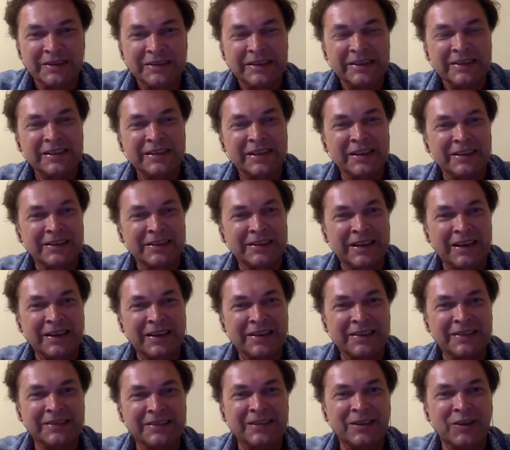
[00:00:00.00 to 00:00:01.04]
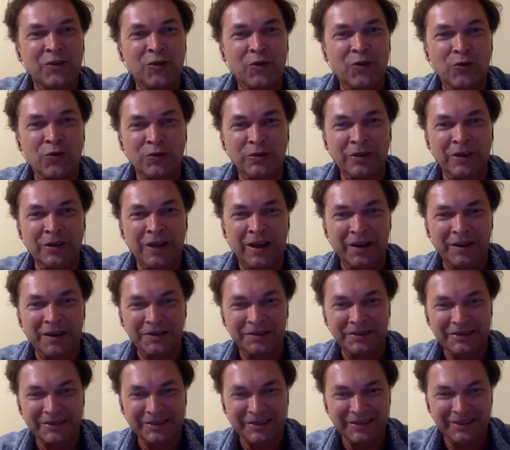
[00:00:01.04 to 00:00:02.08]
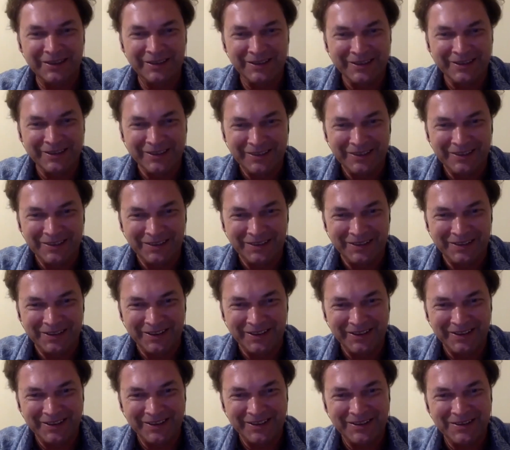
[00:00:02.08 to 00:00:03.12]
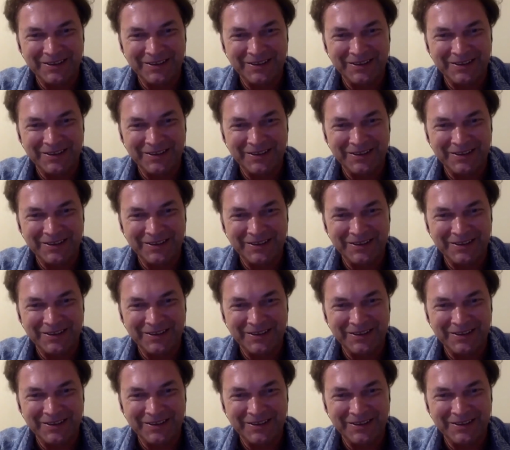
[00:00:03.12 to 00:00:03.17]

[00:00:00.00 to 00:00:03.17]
they start taking their own lives, yeah, kind of like,